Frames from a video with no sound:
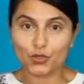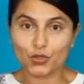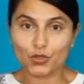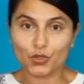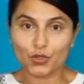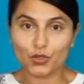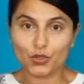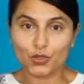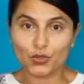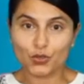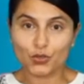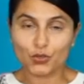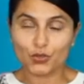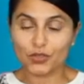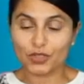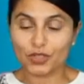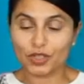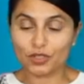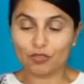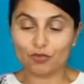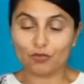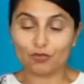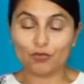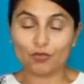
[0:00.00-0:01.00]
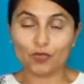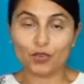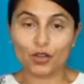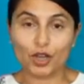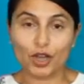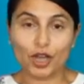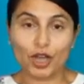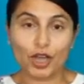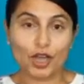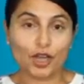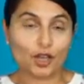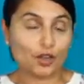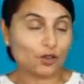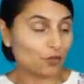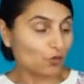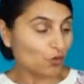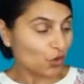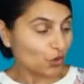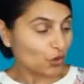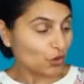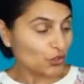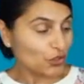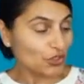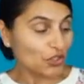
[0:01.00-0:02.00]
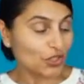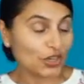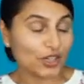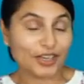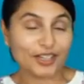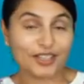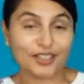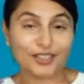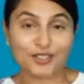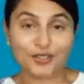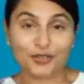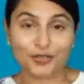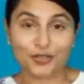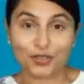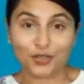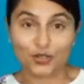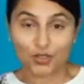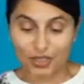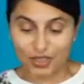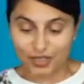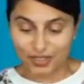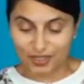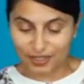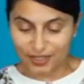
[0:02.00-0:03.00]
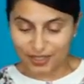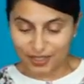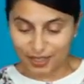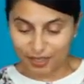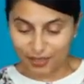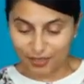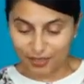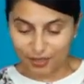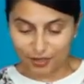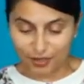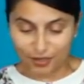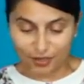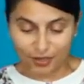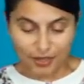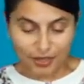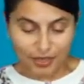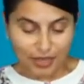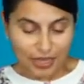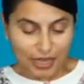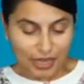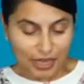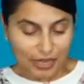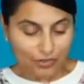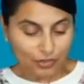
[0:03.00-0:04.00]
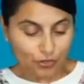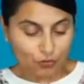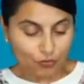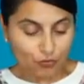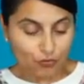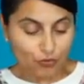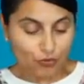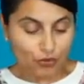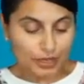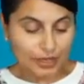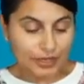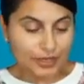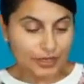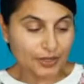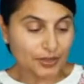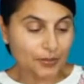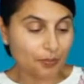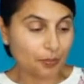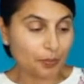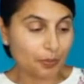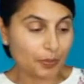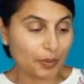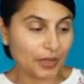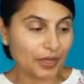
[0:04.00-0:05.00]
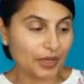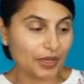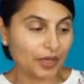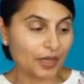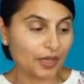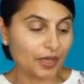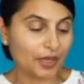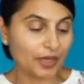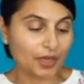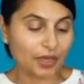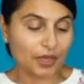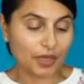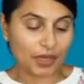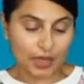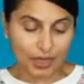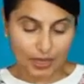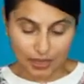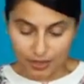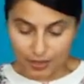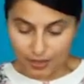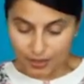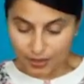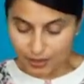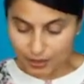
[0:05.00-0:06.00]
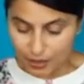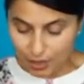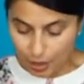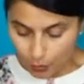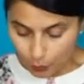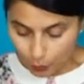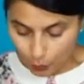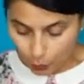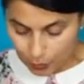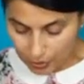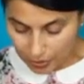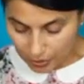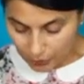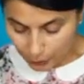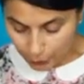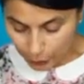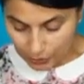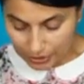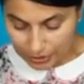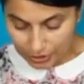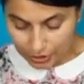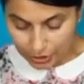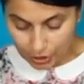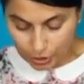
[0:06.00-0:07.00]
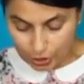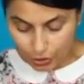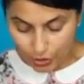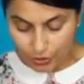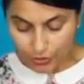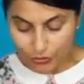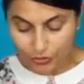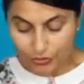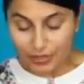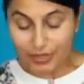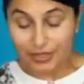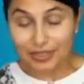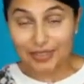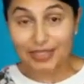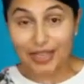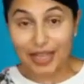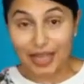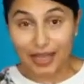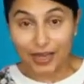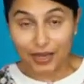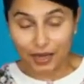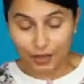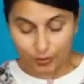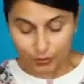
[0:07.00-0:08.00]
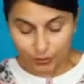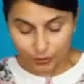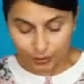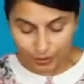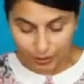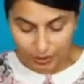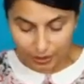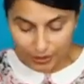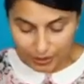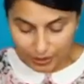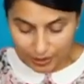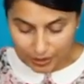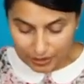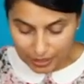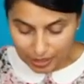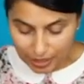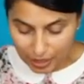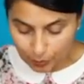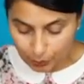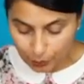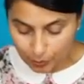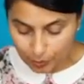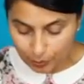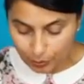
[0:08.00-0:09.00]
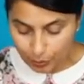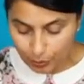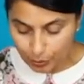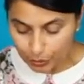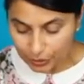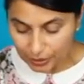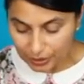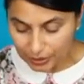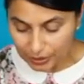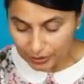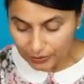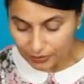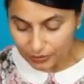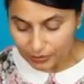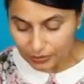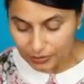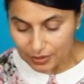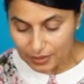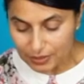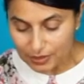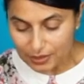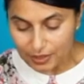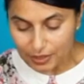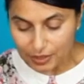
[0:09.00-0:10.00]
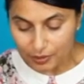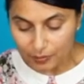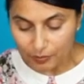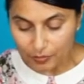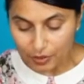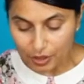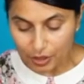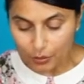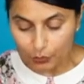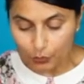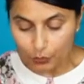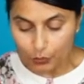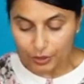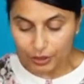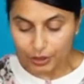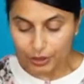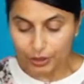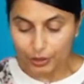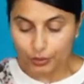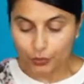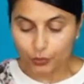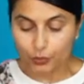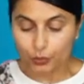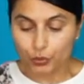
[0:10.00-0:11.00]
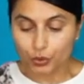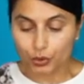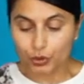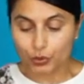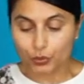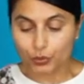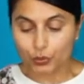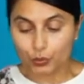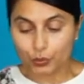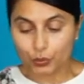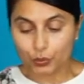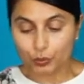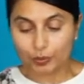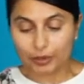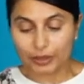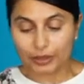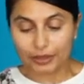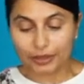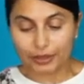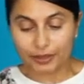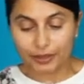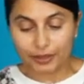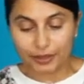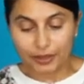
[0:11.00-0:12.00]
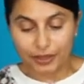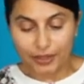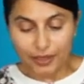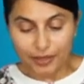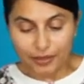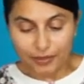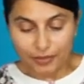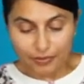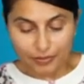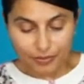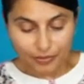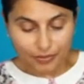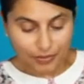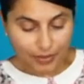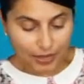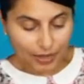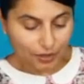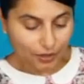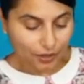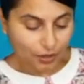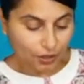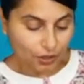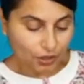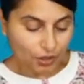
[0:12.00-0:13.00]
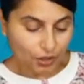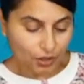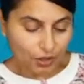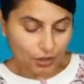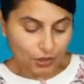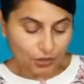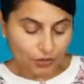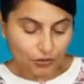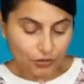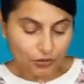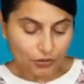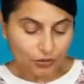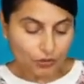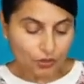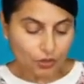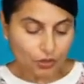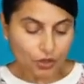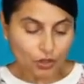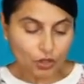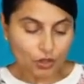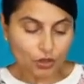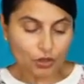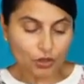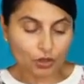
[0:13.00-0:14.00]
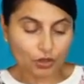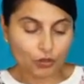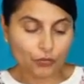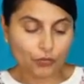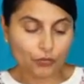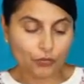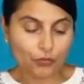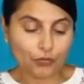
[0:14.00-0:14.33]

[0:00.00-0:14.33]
to the wrong sides of the dress together. And the reason being is when we turn this out and we put in the seam like we would normally, then the